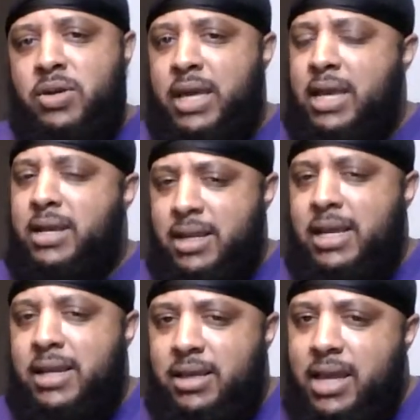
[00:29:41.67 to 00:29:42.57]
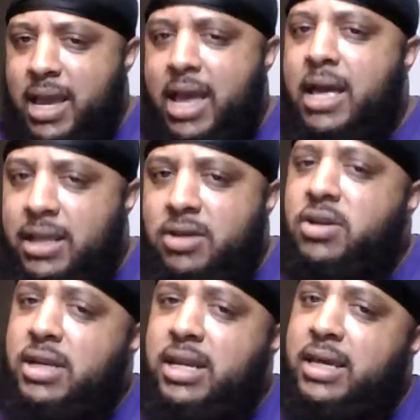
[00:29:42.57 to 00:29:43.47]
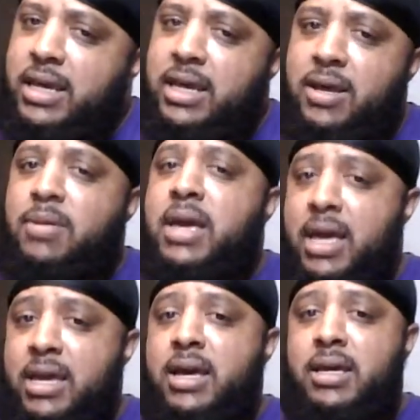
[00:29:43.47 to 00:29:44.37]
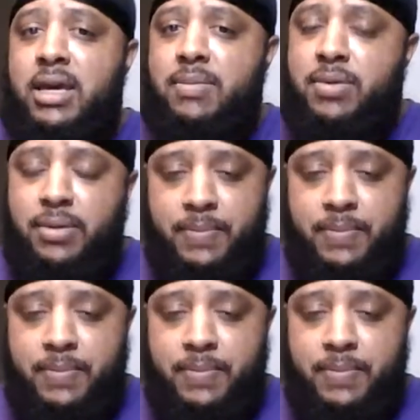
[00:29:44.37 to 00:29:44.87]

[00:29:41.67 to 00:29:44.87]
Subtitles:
Yeah, you need to get him. Yeah, he a keeper.